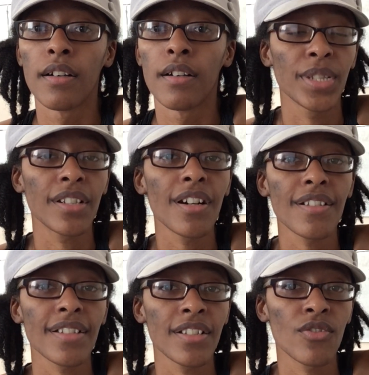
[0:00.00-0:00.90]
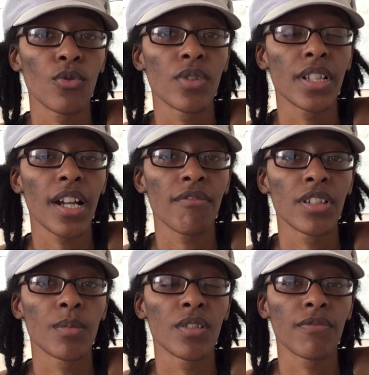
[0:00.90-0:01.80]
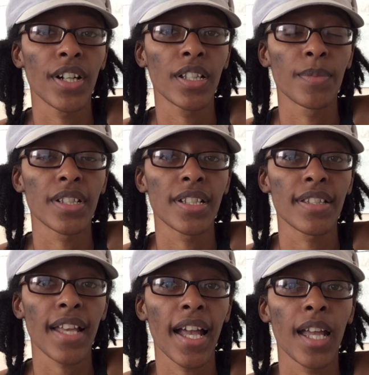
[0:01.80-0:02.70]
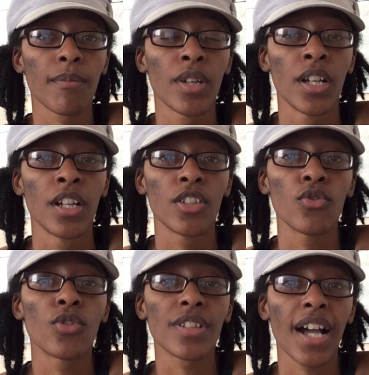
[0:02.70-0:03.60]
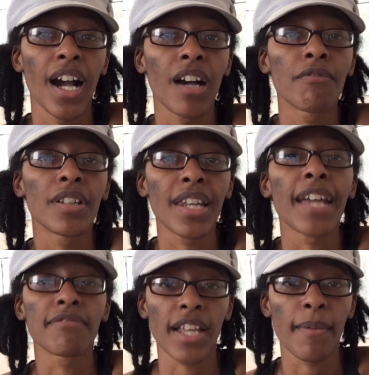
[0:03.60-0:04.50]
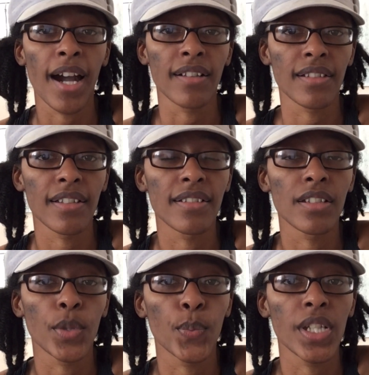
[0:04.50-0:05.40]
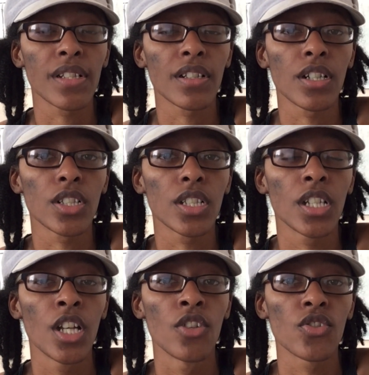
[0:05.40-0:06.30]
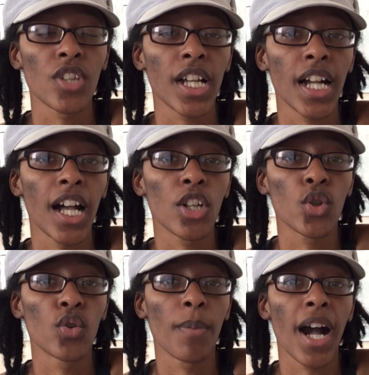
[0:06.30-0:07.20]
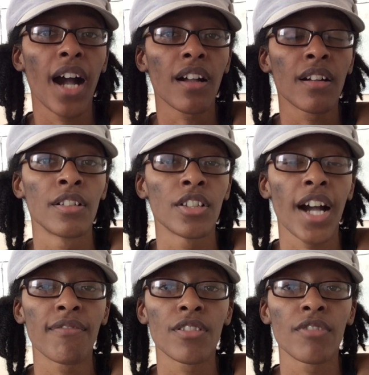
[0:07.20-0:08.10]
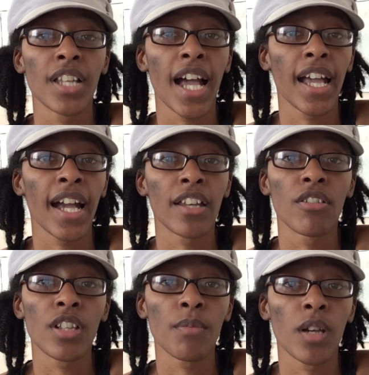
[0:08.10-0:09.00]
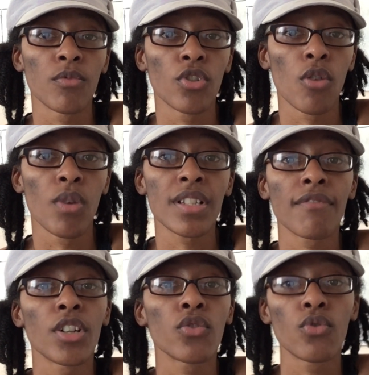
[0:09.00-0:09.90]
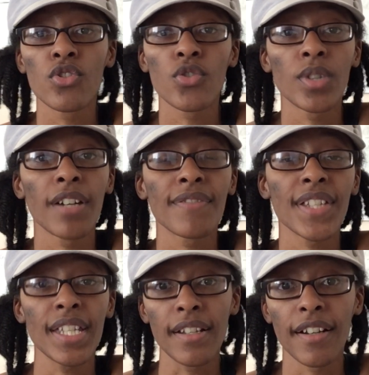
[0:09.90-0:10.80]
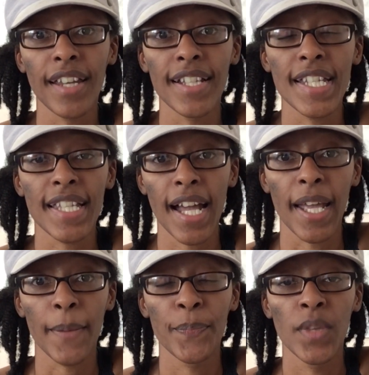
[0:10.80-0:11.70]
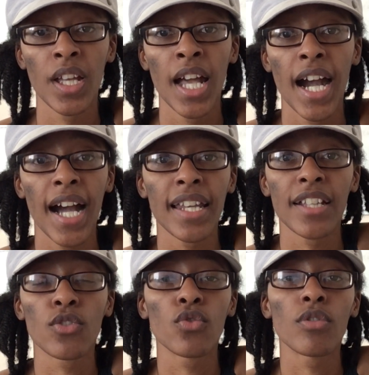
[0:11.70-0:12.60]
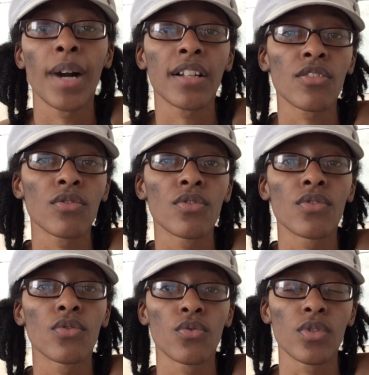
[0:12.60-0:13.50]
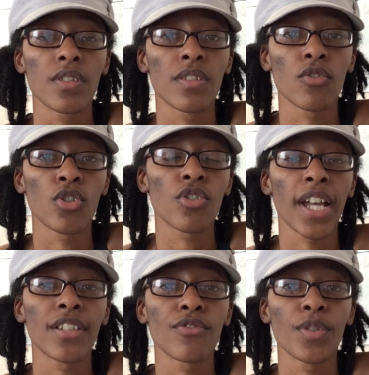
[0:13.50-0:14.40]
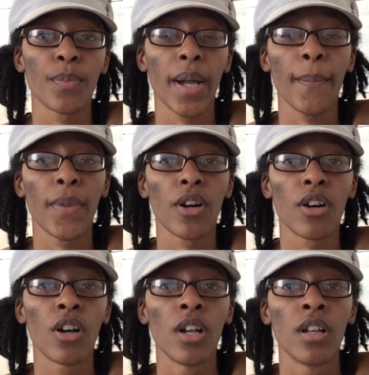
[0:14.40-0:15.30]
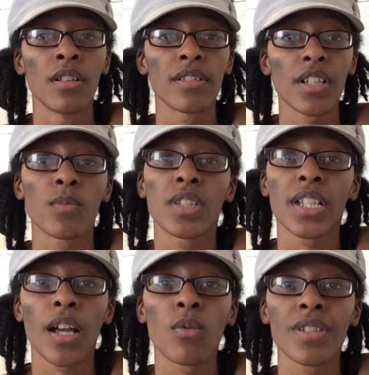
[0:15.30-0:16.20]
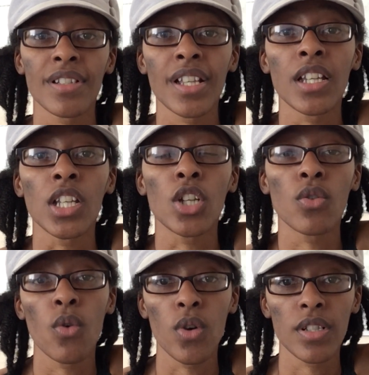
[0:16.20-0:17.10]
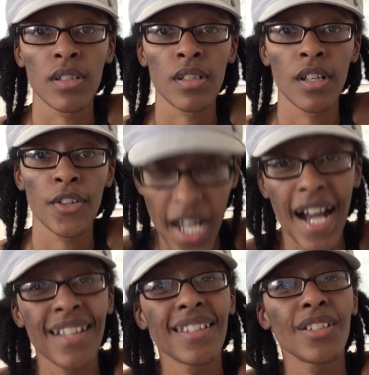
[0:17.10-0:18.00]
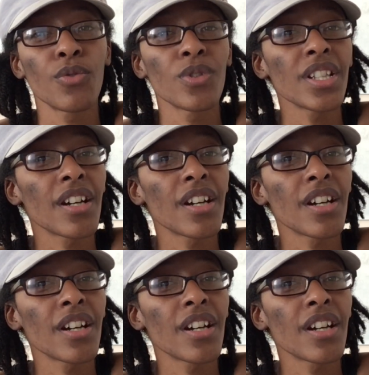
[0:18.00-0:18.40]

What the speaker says: because it's only available for a limited time, you don't have lifetime access to it basically, so you can't go back. You have to rely either on your memory or whatever notes you would have taken at the time, and then go back to those notes or try to remember something that was said in the course. And the only